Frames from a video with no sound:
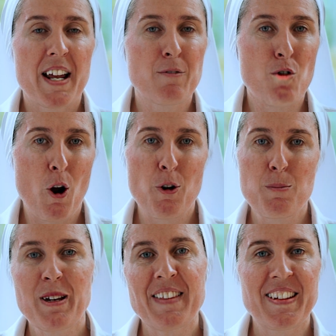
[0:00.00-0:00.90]
in Rome
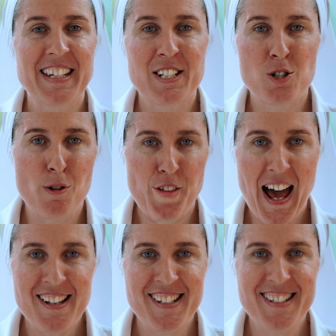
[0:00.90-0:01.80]
in the year
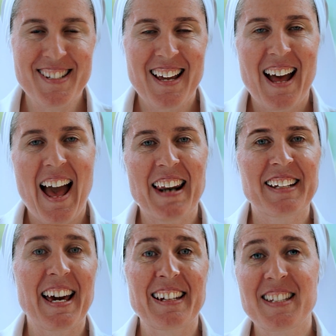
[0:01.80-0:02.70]
2000 and
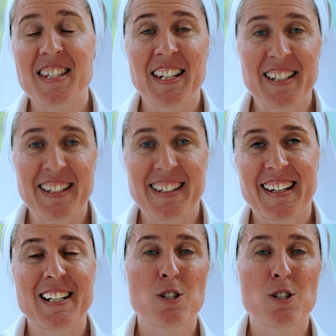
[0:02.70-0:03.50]
again in Sydney in